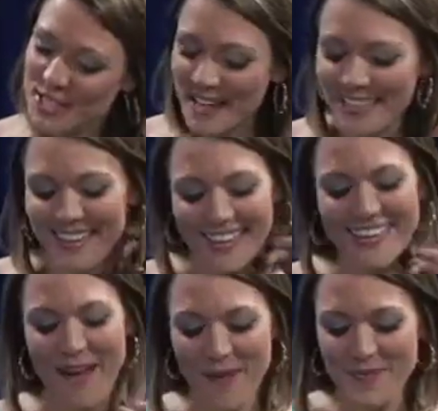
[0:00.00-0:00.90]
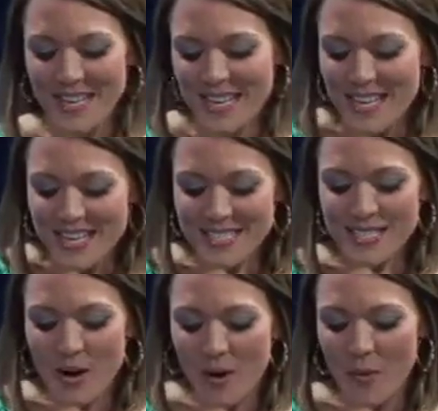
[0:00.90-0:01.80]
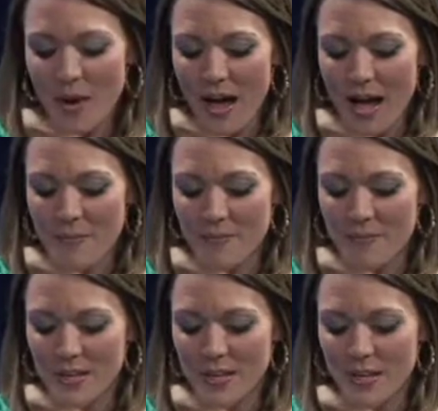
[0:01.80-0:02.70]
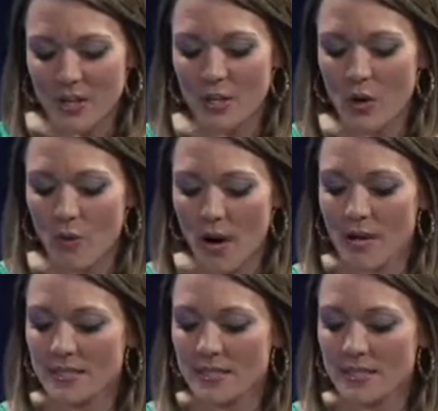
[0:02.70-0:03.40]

Yes. I think. Yeah. So um, you know